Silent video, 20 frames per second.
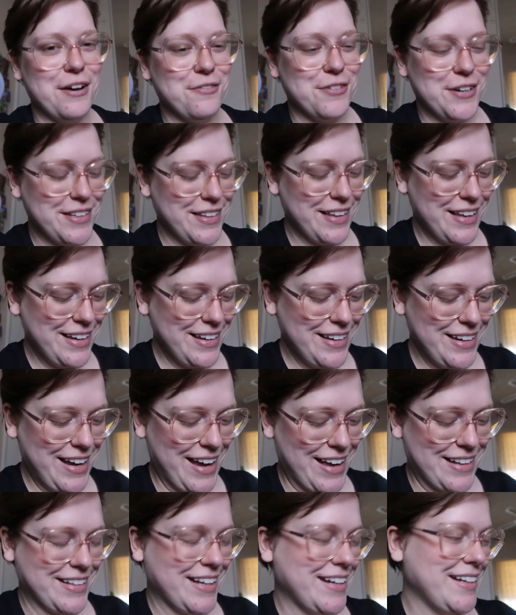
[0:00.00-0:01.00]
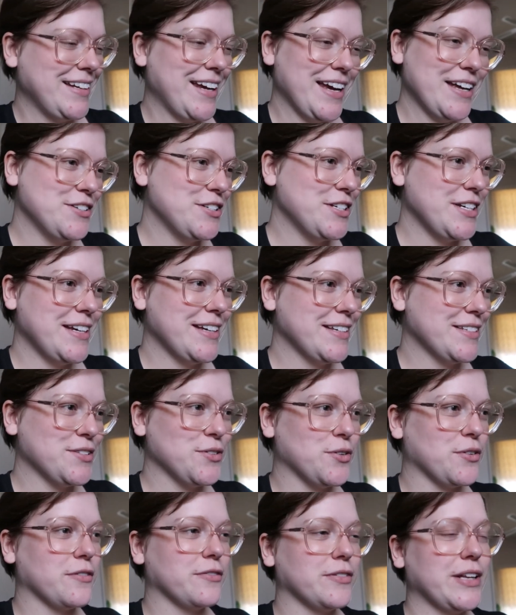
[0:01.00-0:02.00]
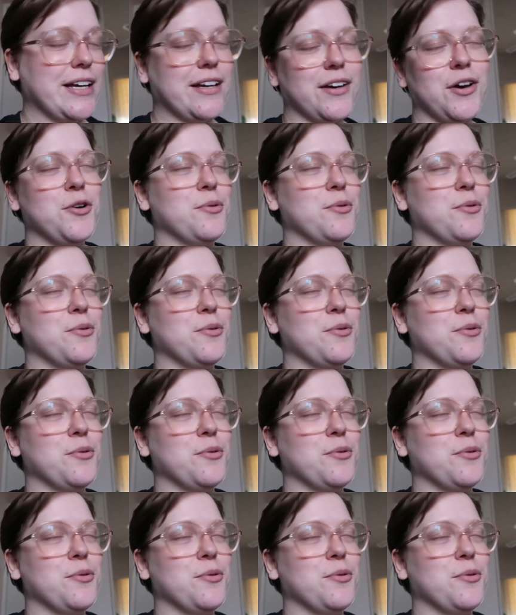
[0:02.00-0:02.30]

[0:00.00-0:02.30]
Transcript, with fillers: everything and then Kenji is sort of like,